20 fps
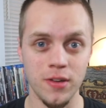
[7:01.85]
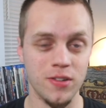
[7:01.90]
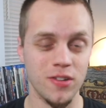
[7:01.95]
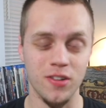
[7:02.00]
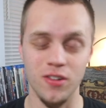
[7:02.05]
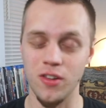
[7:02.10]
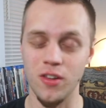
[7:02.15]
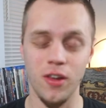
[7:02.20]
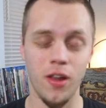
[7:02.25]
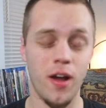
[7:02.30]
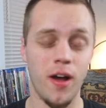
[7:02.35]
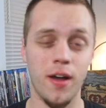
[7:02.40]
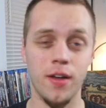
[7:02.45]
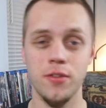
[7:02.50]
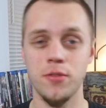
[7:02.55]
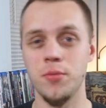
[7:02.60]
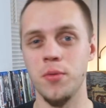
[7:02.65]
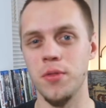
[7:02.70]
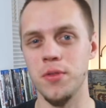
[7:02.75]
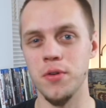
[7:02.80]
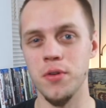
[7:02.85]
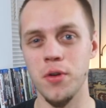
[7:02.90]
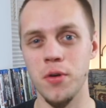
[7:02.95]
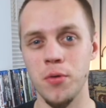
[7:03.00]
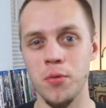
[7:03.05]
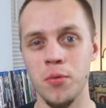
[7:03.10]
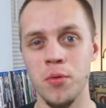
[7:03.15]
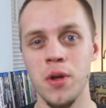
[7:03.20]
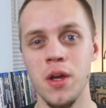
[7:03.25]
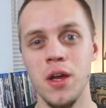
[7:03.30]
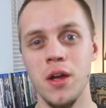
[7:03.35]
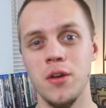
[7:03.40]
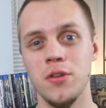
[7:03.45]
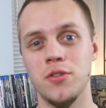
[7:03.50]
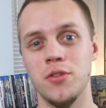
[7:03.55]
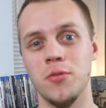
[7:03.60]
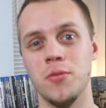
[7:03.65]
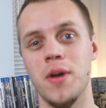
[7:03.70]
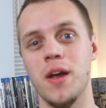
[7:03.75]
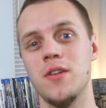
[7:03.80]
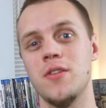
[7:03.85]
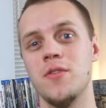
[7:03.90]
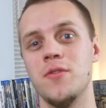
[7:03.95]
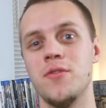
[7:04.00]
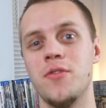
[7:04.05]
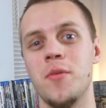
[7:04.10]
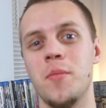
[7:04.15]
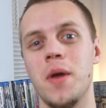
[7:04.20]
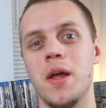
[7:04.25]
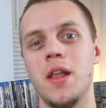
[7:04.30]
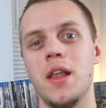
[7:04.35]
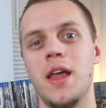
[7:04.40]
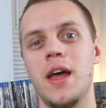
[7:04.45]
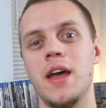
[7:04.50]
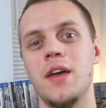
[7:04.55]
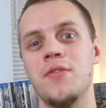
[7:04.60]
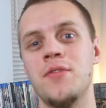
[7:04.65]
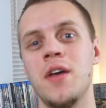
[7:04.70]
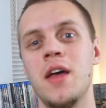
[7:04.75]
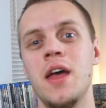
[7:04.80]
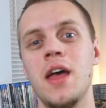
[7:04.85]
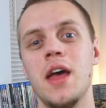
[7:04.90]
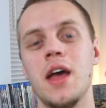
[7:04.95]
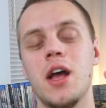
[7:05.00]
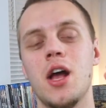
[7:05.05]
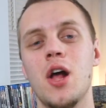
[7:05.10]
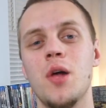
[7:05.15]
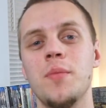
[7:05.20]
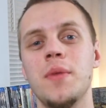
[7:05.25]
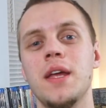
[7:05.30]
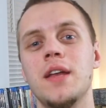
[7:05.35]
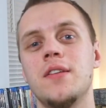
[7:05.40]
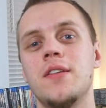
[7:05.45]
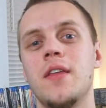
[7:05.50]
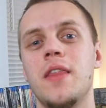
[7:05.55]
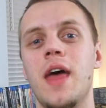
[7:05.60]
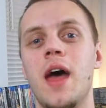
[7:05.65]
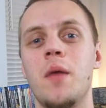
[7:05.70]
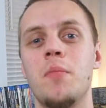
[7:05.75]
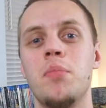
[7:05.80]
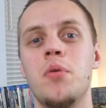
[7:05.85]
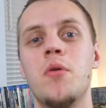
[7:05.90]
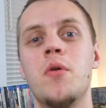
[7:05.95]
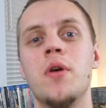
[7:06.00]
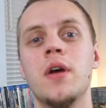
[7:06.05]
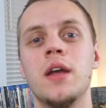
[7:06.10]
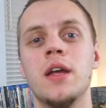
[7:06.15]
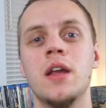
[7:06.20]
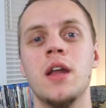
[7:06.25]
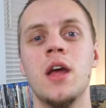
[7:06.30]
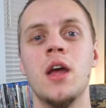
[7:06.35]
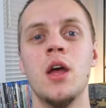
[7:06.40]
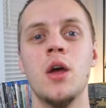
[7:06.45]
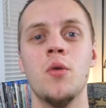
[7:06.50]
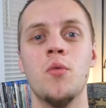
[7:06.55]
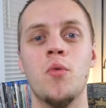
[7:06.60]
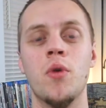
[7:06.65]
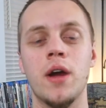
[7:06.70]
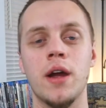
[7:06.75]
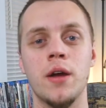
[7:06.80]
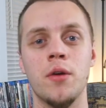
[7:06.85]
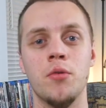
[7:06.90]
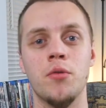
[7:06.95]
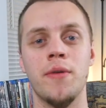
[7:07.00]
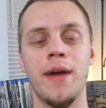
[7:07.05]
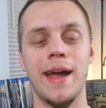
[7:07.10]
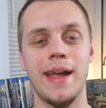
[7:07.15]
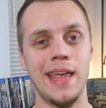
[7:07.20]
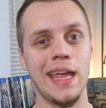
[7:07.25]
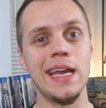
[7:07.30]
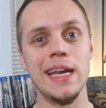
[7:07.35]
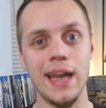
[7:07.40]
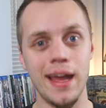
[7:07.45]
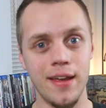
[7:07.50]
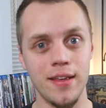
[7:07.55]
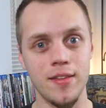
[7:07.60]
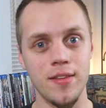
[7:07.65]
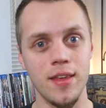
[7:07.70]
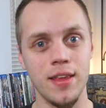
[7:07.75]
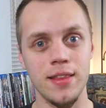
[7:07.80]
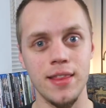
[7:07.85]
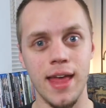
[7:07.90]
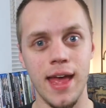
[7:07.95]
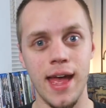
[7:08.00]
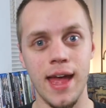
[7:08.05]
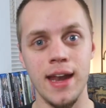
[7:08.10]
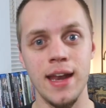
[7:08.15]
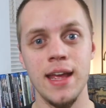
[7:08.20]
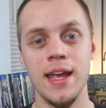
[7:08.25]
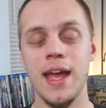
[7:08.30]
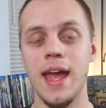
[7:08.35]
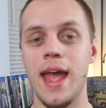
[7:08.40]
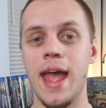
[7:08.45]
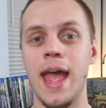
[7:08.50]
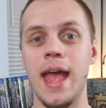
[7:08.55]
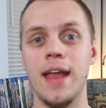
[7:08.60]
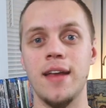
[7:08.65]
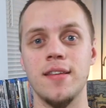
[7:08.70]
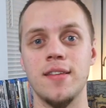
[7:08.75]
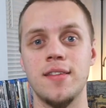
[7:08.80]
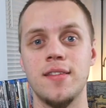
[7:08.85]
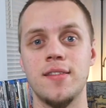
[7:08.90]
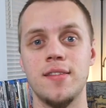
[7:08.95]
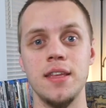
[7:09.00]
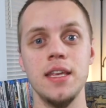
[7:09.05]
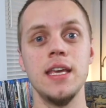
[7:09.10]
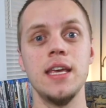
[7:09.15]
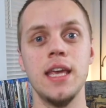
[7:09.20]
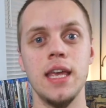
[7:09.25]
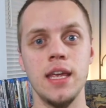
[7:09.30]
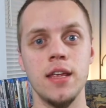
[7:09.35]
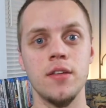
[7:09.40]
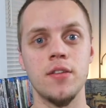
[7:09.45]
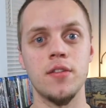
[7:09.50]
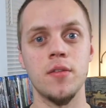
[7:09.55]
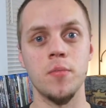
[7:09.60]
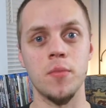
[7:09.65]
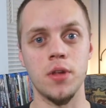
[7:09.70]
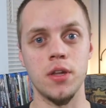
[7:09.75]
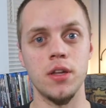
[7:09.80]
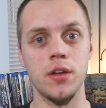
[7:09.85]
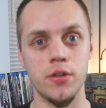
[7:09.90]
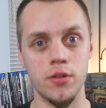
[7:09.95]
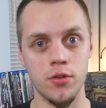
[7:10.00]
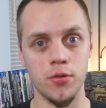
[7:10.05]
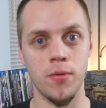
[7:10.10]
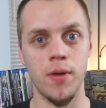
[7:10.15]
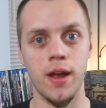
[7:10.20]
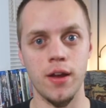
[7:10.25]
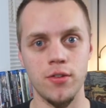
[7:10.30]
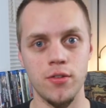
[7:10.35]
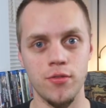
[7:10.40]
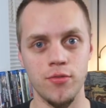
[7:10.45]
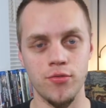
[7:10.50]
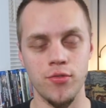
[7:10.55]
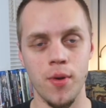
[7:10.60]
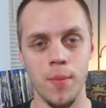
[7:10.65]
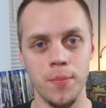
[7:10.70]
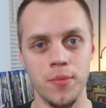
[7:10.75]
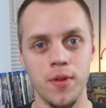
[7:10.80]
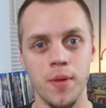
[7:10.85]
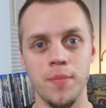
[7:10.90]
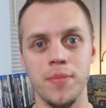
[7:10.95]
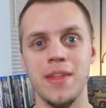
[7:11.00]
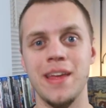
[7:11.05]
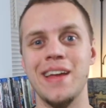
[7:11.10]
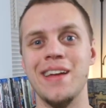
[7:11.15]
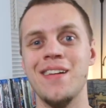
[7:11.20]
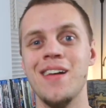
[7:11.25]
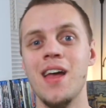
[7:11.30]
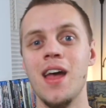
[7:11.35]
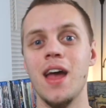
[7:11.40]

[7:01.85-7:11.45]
just lost with no direction for my life, coming to that point where recognizing that and seeking some clear direction from something,